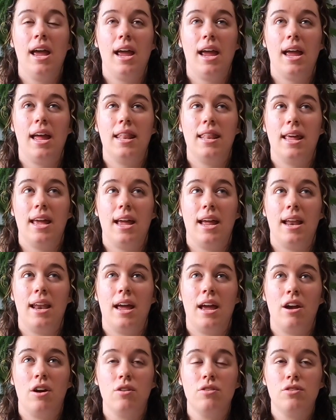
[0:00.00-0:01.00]
And then
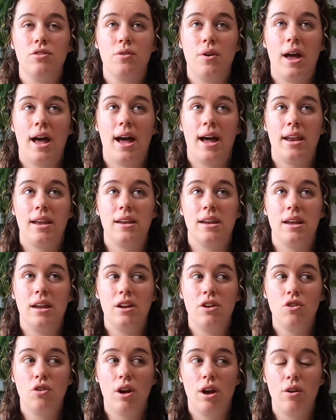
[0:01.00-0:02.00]
I also had an
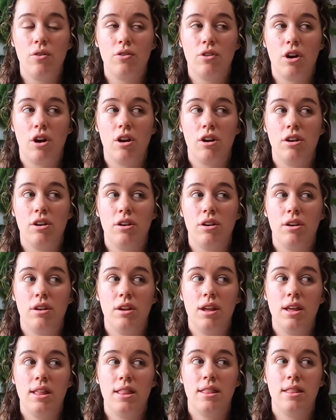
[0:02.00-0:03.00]
in-ground garden
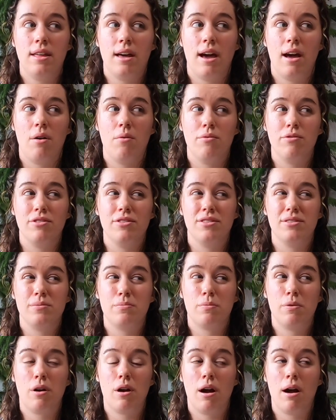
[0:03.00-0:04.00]
that was
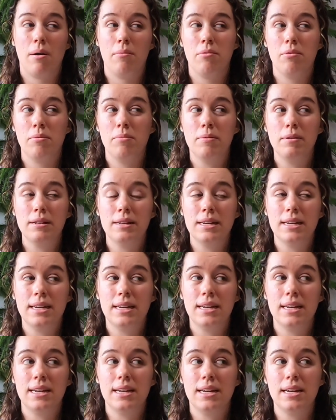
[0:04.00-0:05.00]

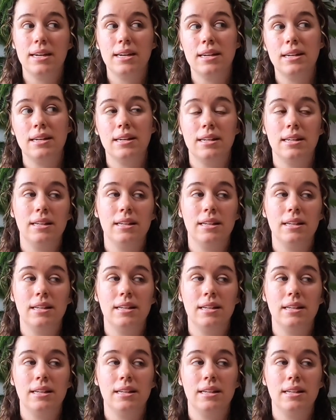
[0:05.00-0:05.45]
probably,